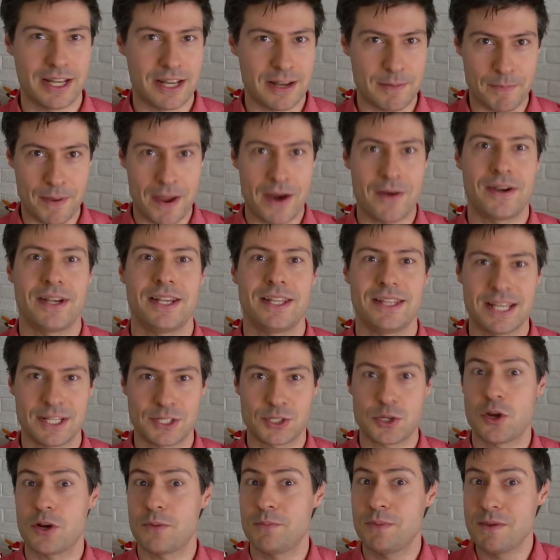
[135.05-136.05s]
and apparently
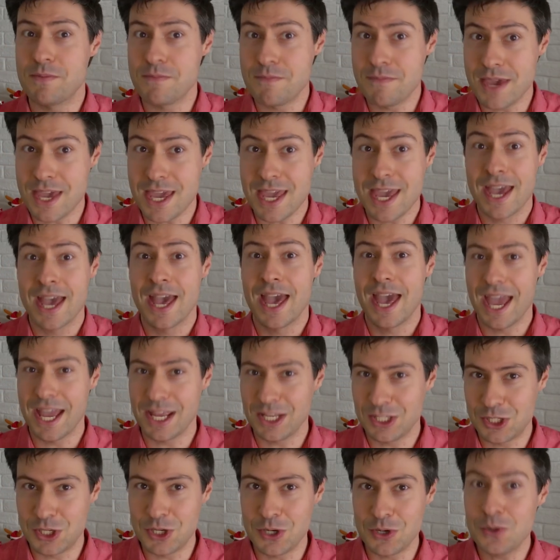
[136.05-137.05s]
that's going to be me
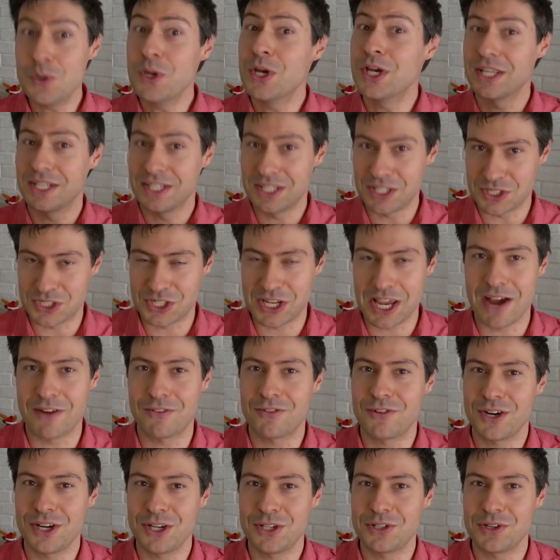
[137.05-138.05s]
and you
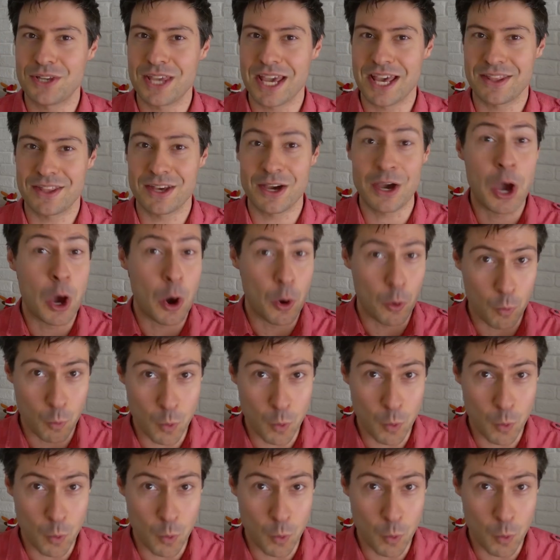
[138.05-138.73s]
discovering together